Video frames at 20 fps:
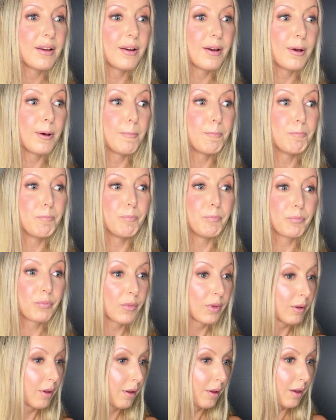um,
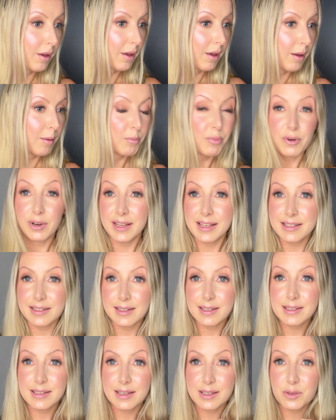
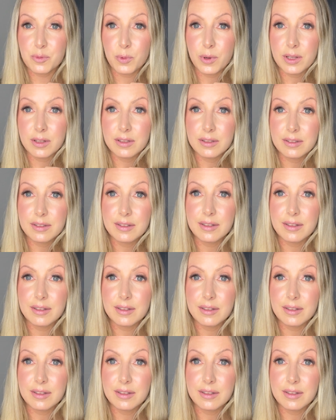bracelets as well